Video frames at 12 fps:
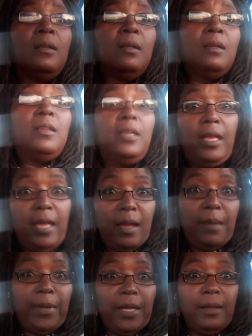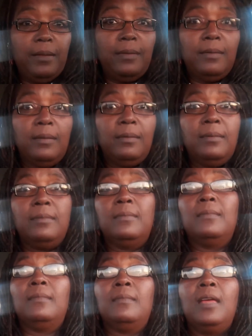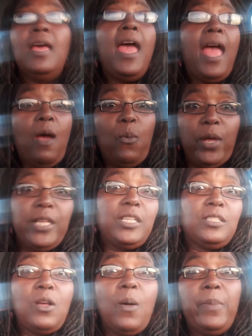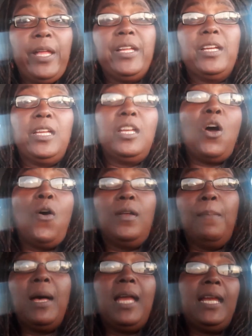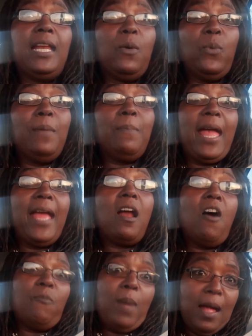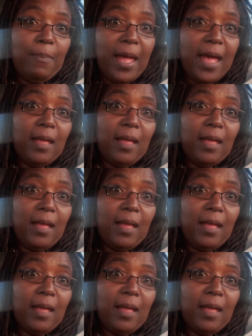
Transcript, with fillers: You hear me? And we just gonna be good on the money that we made off my back.